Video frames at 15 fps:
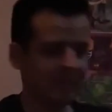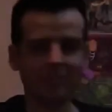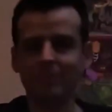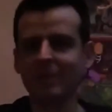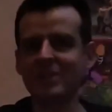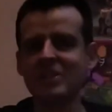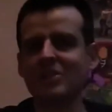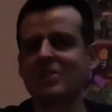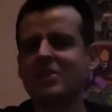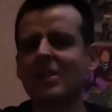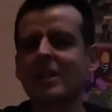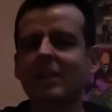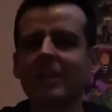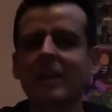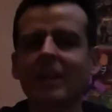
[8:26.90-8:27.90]
But she was trying
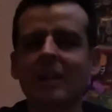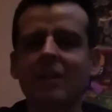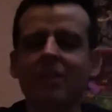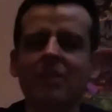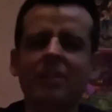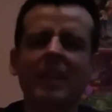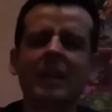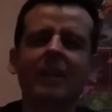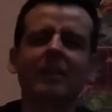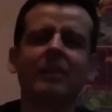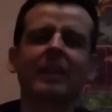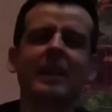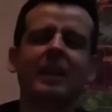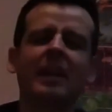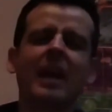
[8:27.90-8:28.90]
to like think,
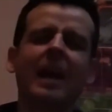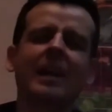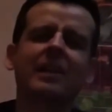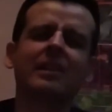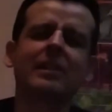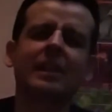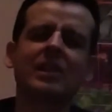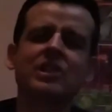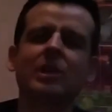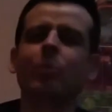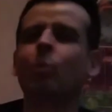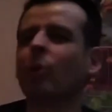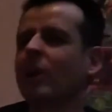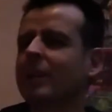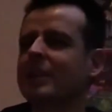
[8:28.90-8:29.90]
like act like she
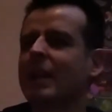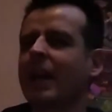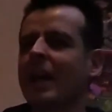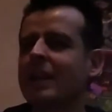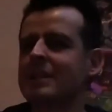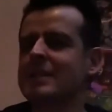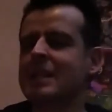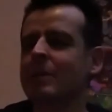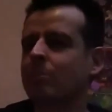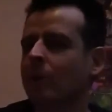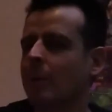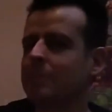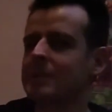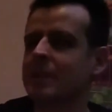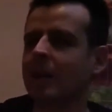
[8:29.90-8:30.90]
worked at Team
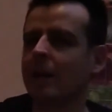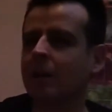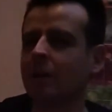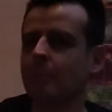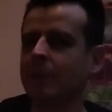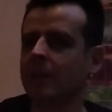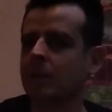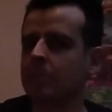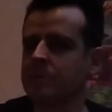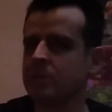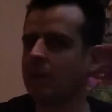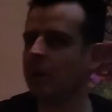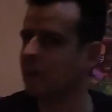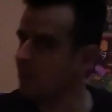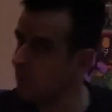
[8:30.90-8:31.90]
Reptile. I'm like, I'm
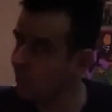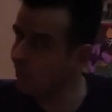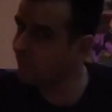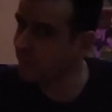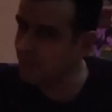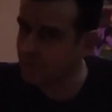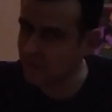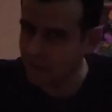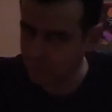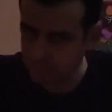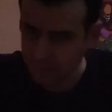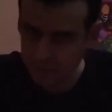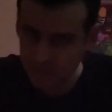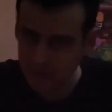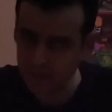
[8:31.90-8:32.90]
sorry, do you work for the
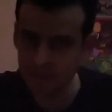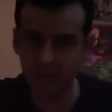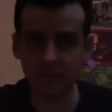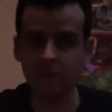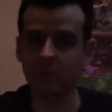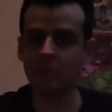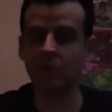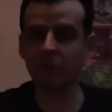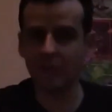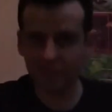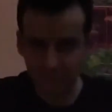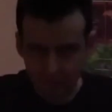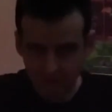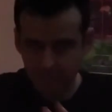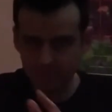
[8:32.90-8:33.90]
company? Do you know that they're
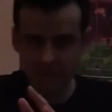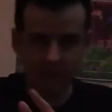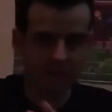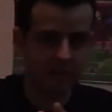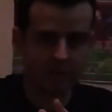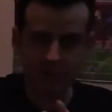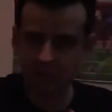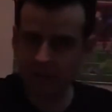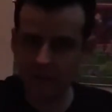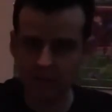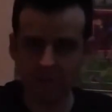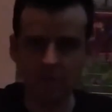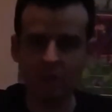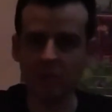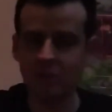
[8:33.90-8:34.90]
gonna make it or not?
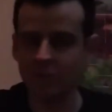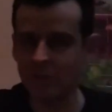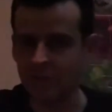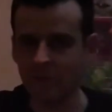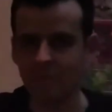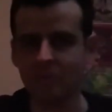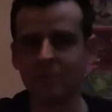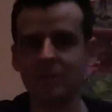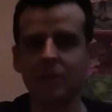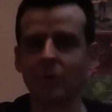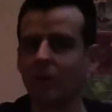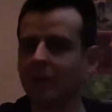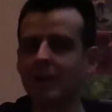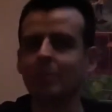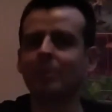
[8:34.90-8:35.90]
No, you don't. You're
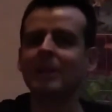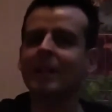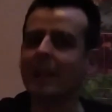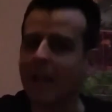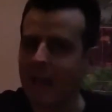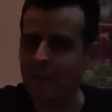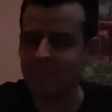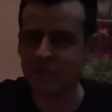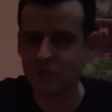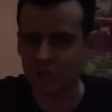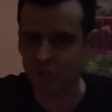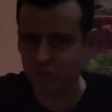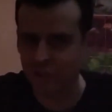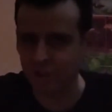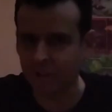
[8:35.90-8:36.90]
a complete
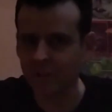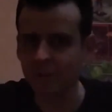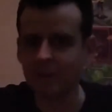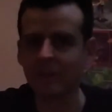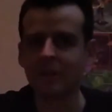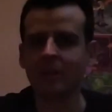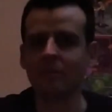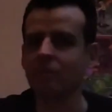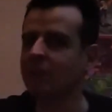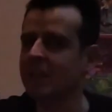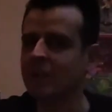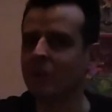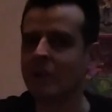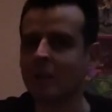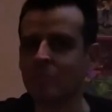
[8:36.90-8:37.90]
amateur video
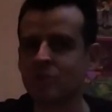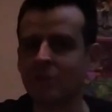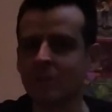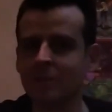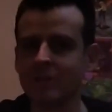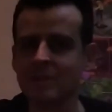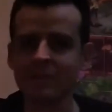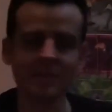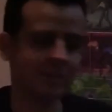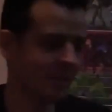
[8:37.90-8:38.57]
game journalist.